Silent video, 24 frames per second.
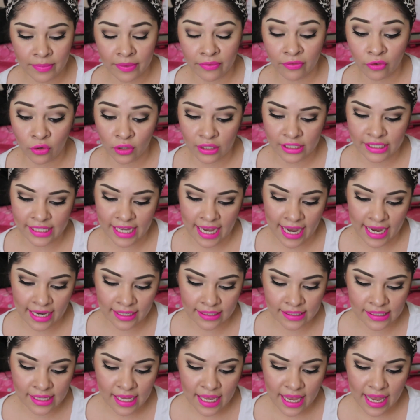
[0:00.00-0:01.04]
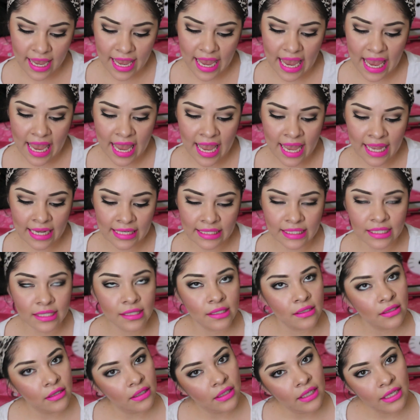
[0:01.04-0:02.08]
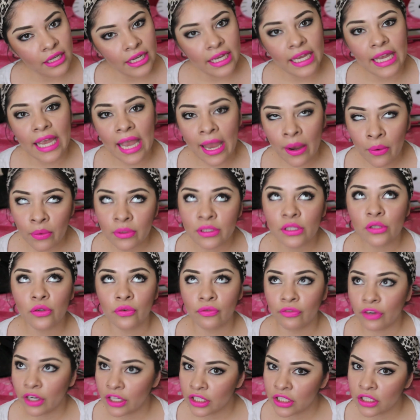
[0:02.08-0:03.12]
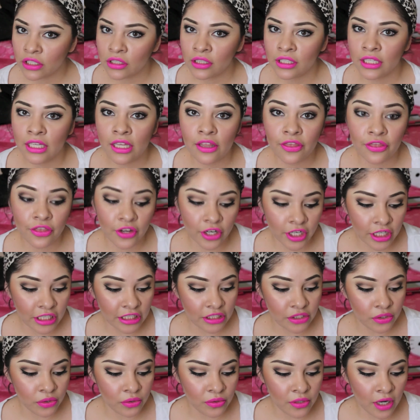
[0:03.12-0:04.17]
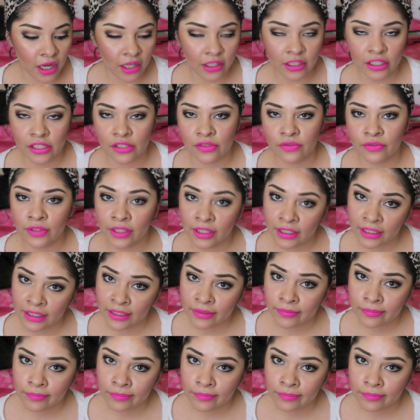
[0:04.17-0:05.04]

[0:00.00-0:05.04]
before tax, and it was originally $32, really?